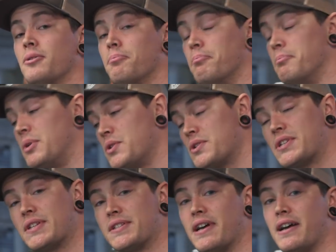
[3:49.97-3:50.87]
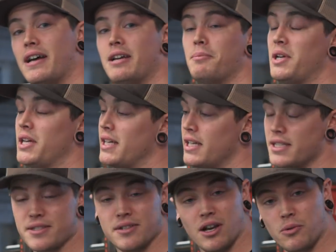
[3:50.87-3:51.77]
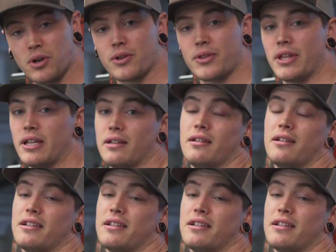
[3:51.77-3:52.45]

most of the time, it's not worth it.